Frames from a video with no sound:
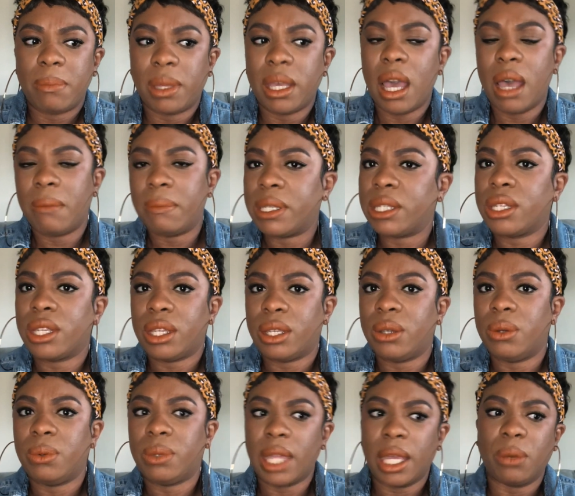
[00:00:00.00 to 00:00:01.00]
coming to you
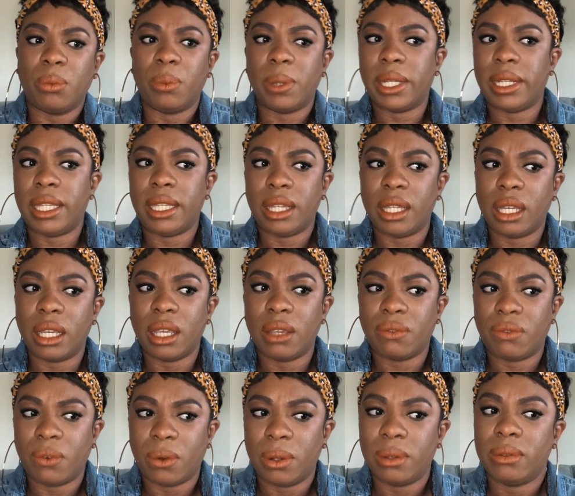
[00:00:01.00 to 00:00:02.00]
like really looking
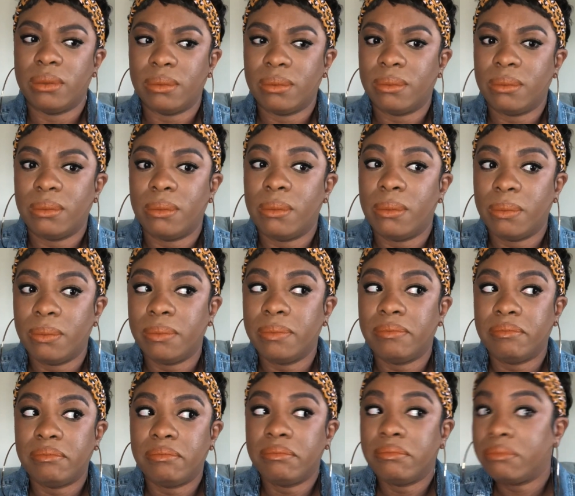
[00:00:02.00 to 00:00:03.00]
for.
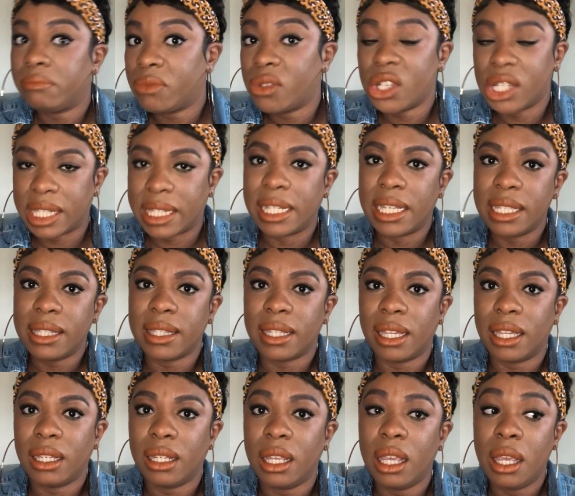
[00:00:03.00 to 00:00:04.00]
Just
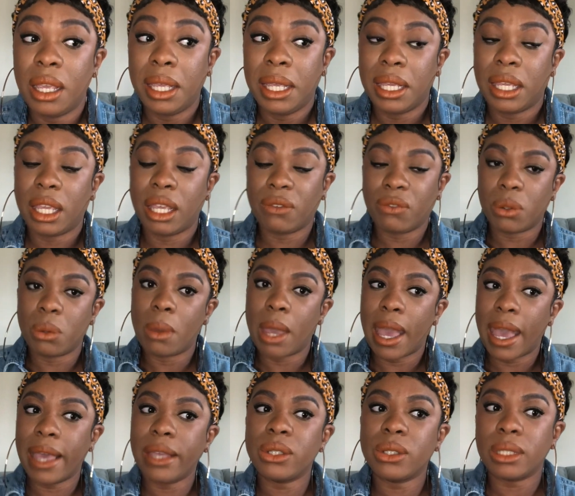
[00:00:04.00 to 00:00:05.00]
listen. If you
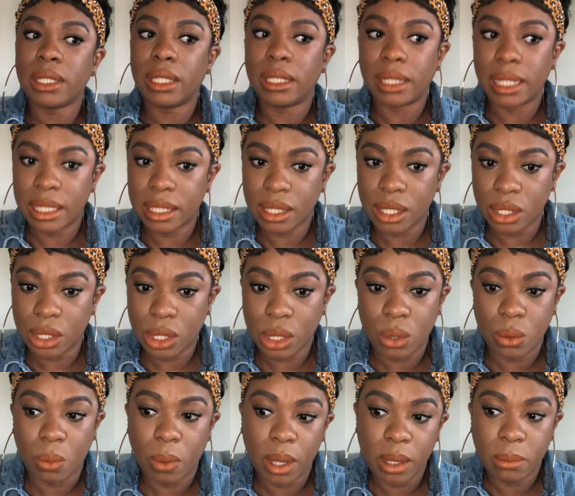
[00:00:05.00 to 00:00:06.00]
actually listen to
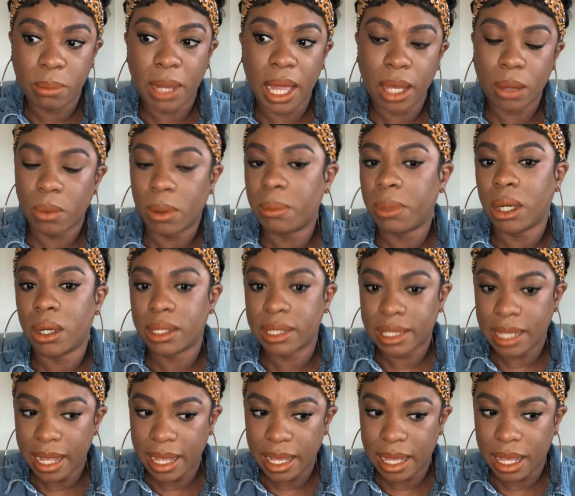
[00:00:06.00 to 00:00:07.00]
what Black women are
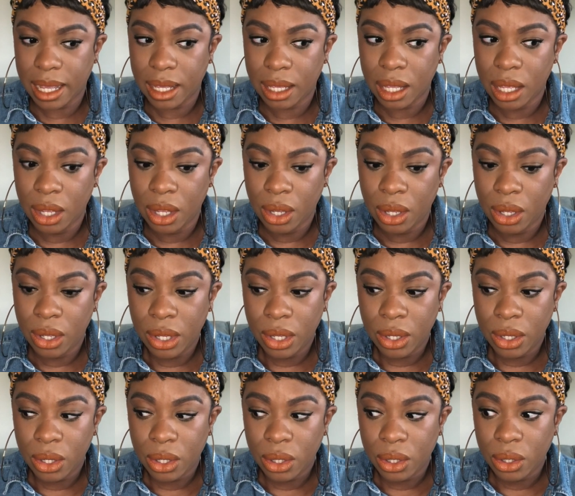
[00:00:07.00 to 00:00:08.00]
saying,
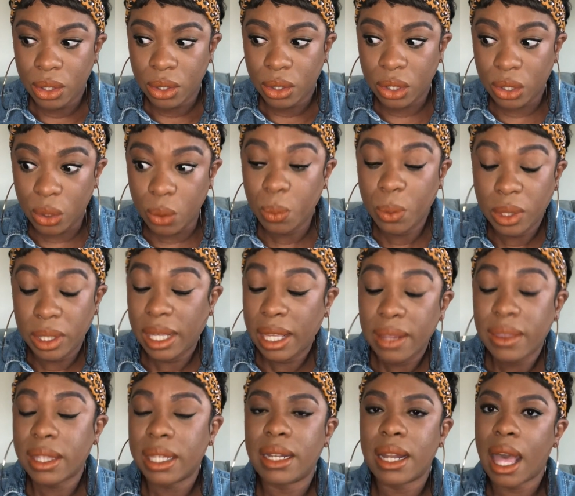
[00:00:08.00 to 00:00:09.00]
you will
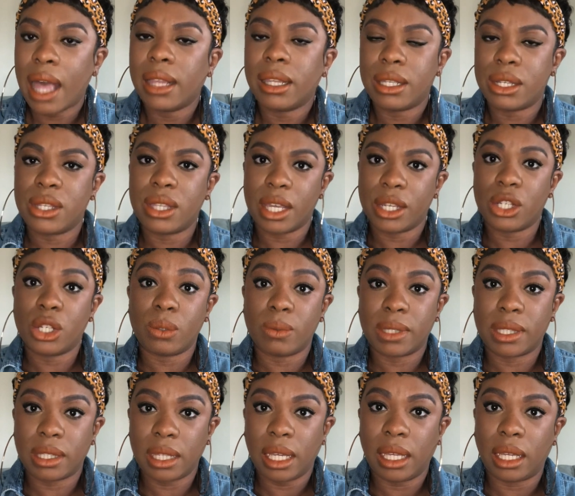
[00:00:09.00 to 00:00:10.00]
get the knowledge that you
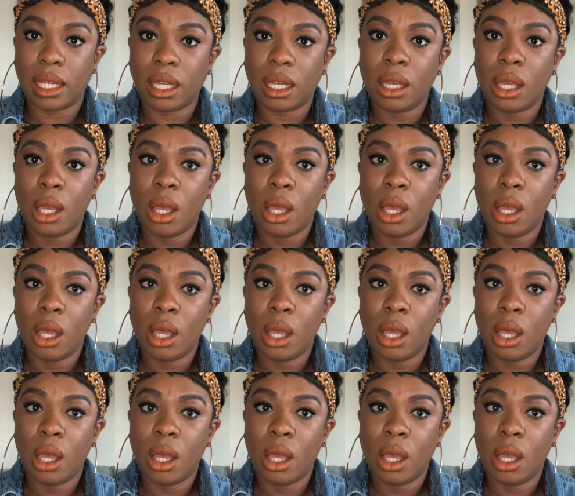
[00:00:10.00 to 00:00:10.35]
seek.